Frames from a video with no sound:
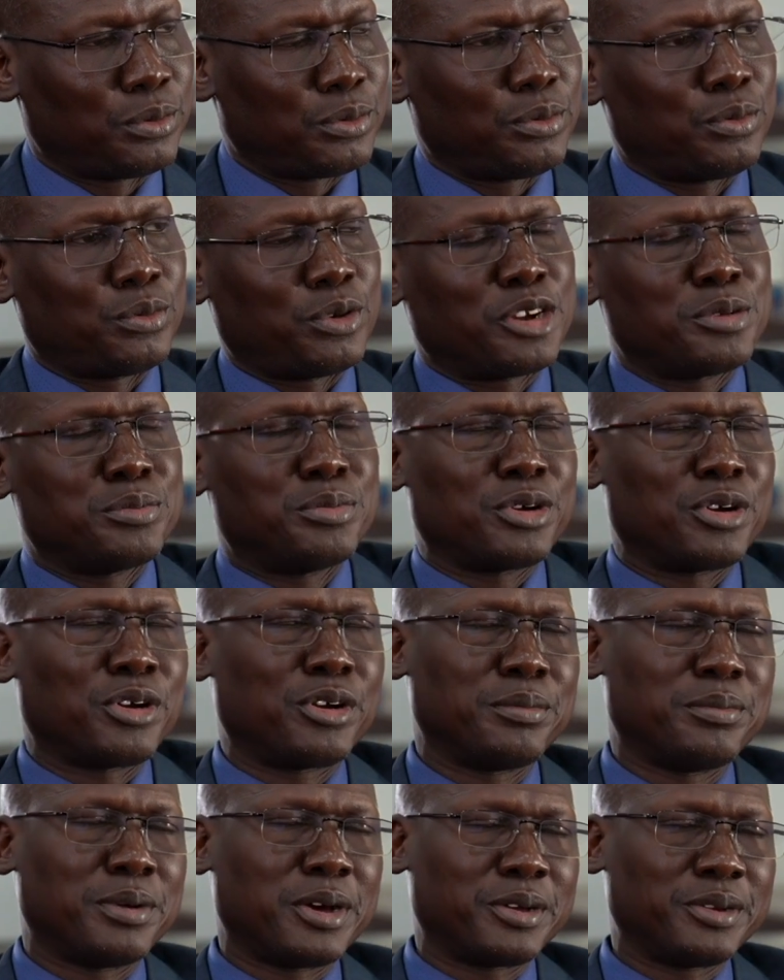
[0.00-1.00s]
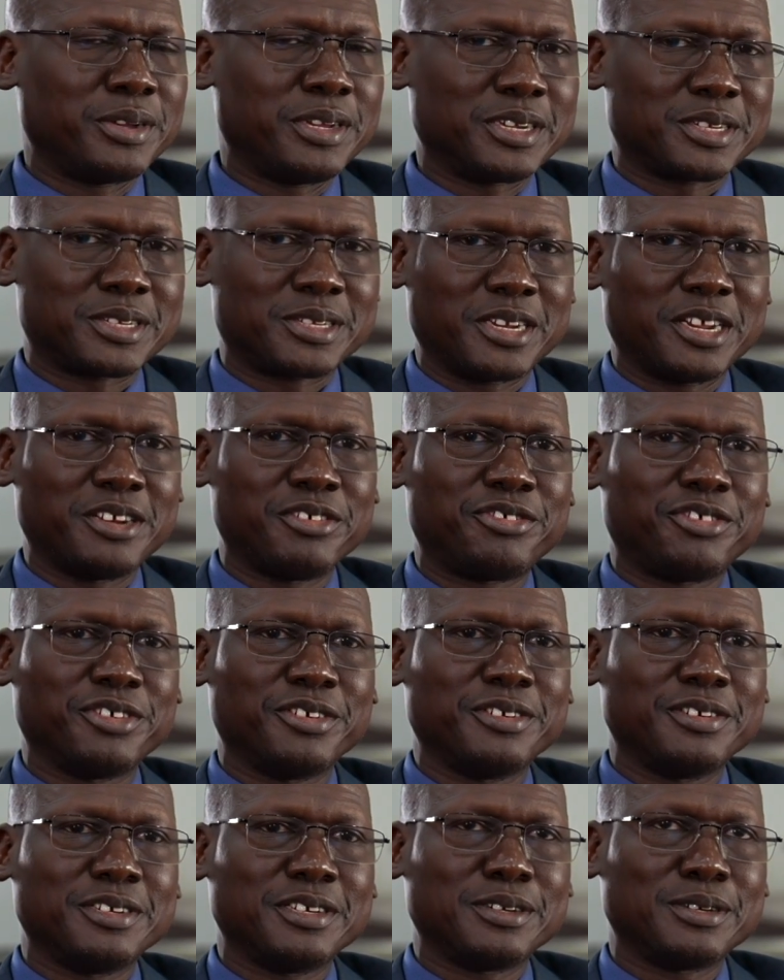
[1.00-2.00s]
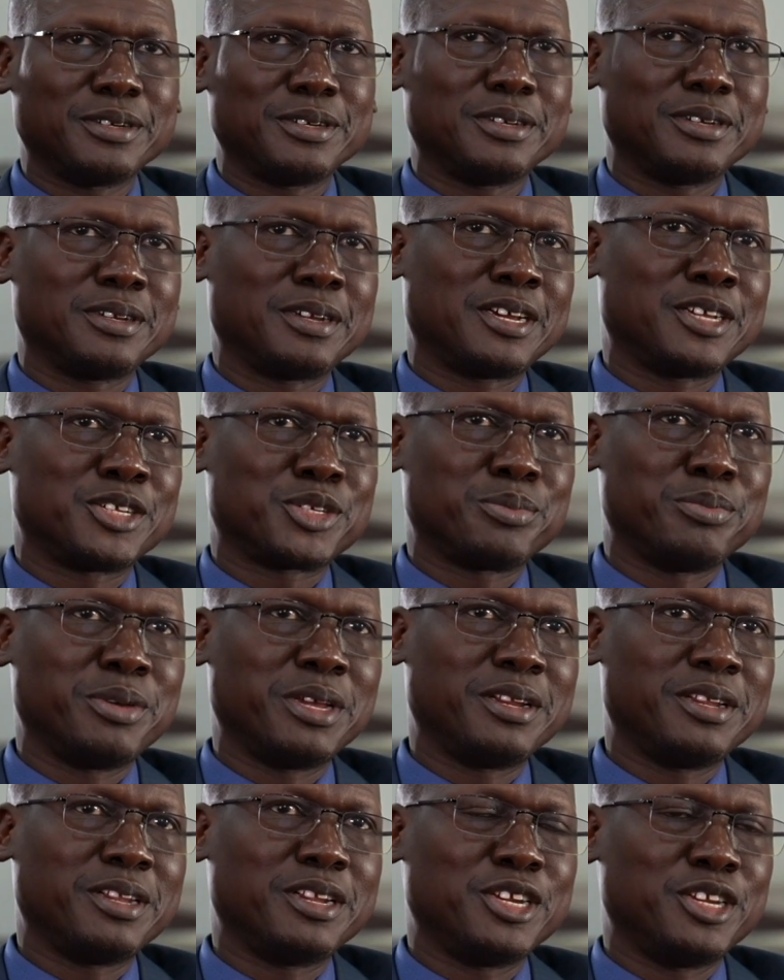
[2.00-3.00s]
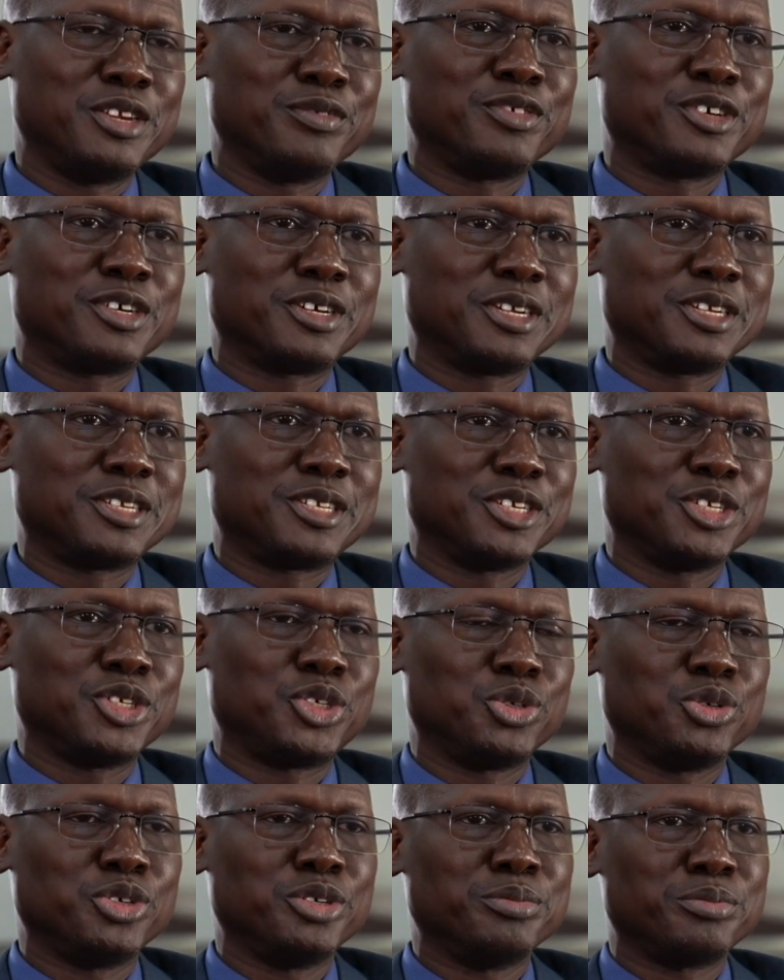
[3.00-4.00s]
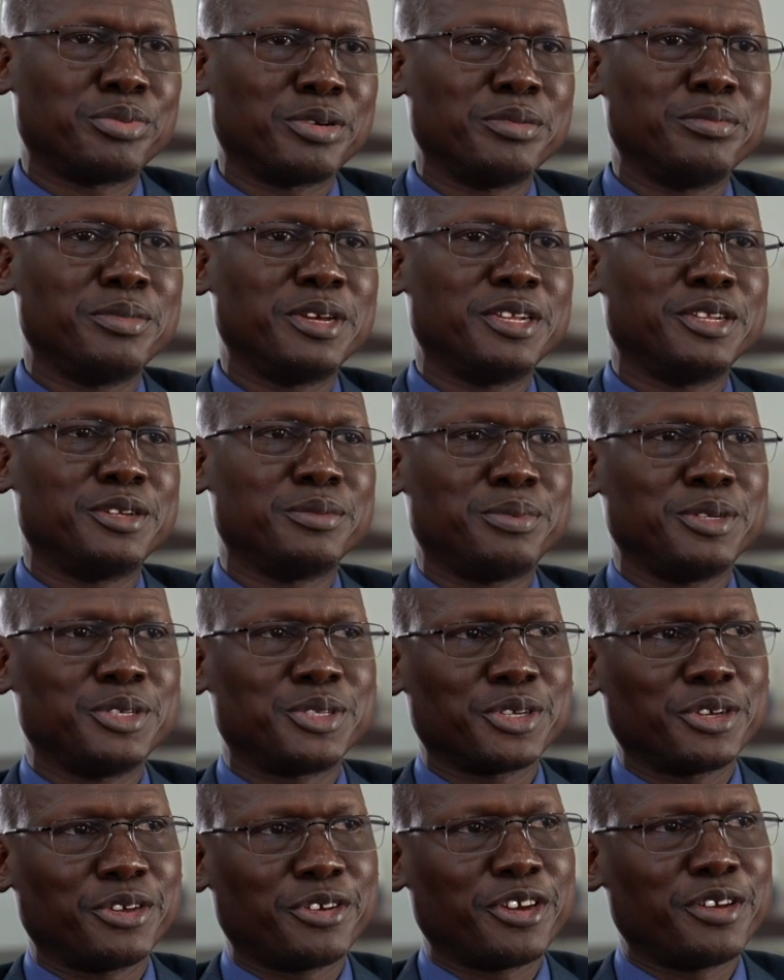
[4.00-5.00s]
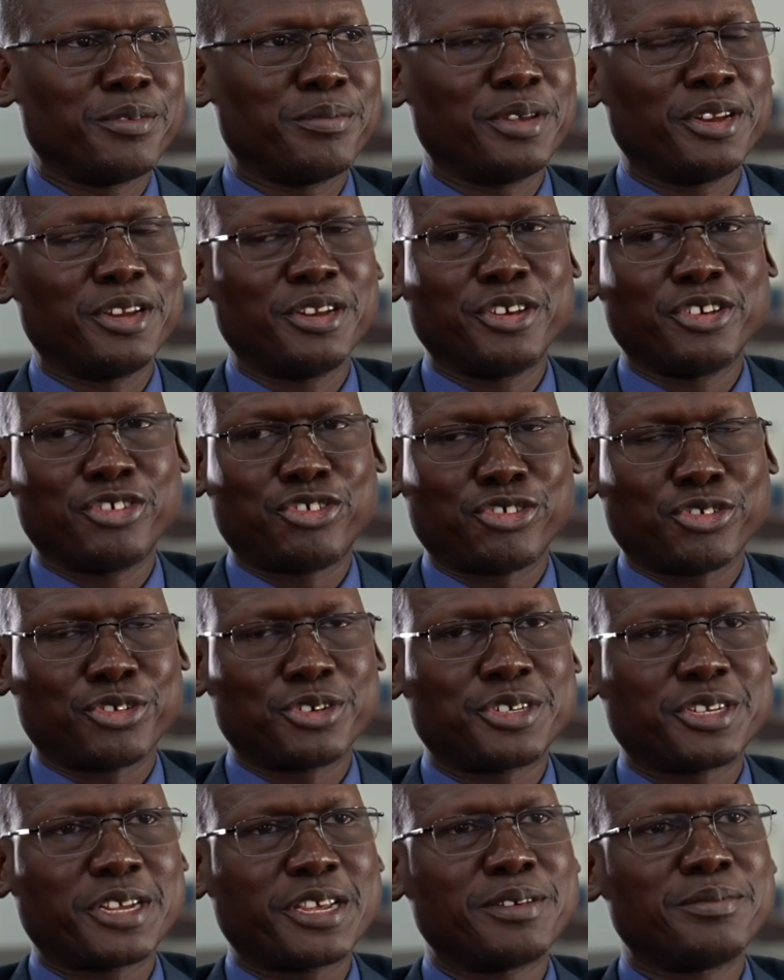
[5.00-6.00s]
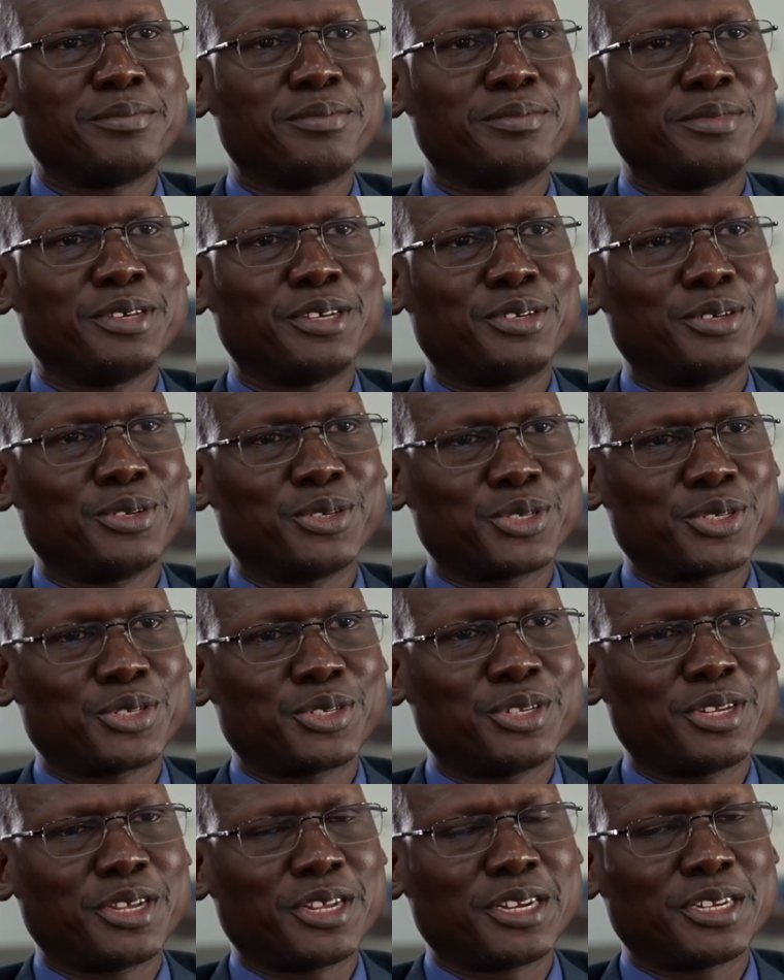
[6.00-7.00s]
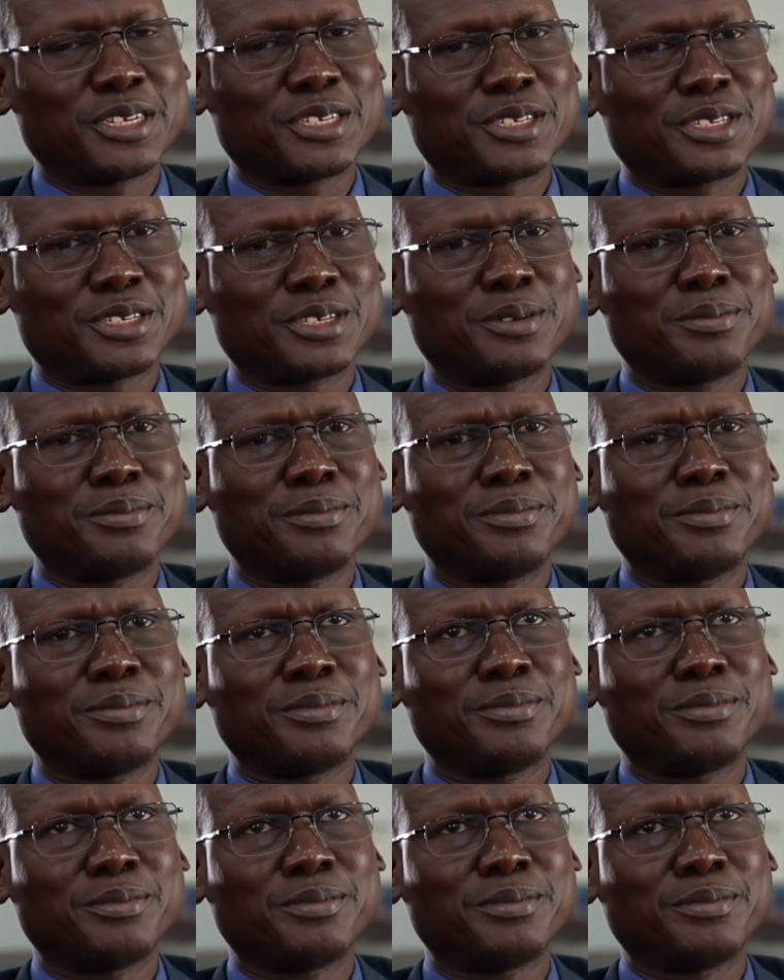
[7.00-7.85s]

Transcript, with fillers: What brought about the extension has been the difficulty to implement the peace agreement in a short time, because there are some